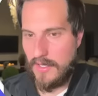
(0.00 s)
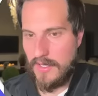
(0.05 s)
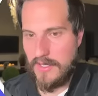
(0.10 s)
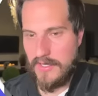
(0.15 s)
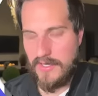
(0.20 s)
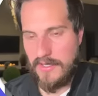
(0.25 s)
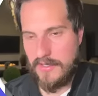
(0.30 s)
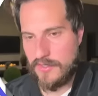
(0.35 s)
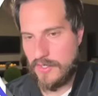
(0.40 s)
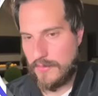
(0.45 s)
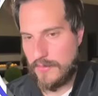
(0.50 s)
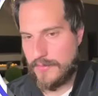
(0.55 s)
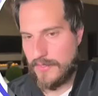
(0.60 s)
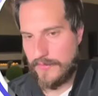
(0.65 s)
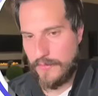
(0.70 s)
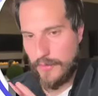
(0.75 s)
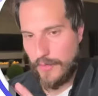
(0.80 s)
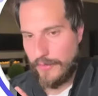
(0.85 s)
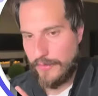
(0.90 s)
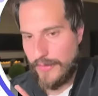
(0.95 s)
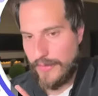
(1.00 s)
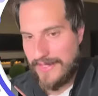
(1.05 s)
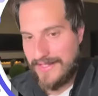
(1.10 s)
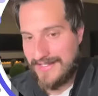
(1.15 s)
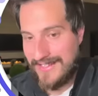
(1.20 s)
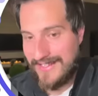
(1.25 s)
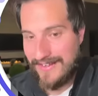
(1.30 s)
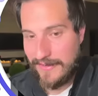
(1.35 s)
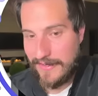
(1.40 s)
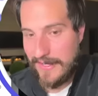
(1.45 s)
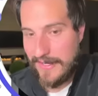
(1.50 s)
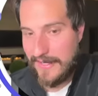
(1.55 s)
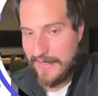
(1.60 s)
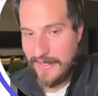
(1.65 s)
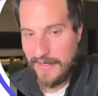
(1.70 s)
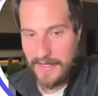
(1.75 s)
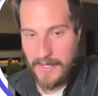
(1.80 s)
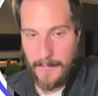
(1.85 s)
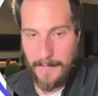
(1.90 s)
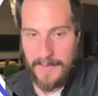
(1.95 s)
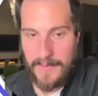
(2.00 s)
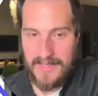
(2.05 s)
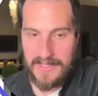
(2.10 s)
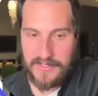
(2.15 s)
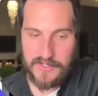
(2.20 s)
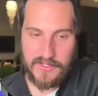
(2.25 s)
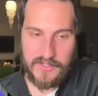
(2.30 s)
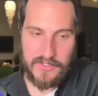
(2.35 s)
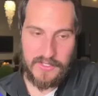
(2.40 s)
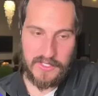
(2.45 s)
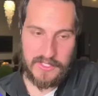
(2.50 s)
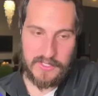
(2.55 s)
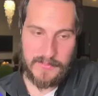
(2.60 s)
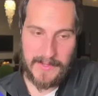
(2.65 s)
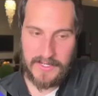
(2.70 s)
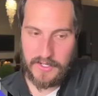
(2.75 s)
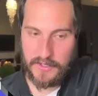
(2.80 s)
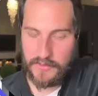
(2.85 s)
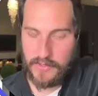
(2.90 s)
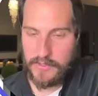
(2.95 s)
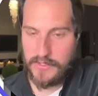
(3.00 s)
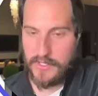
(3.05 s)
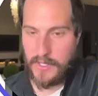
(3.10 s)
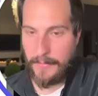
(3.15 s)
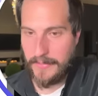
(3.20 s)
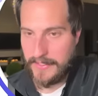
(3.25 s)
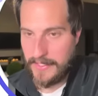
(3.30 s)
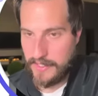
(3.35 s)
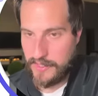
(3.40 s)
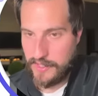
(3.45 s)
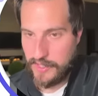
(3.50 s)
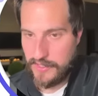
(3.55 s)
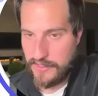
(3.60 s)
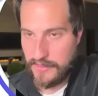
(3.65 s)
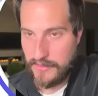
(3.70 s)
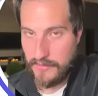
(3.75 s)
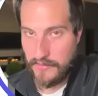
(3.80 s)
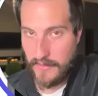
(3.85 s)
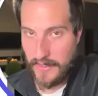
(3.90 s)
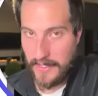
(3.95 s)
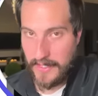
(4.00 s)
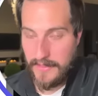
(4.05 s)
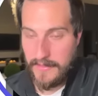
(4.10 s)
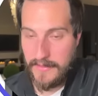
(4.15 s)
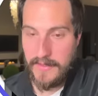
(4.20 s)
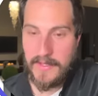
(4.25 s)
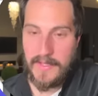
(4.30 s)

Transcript: in terms of growth rates, like you're getting a company that's expected to grow double digits, right?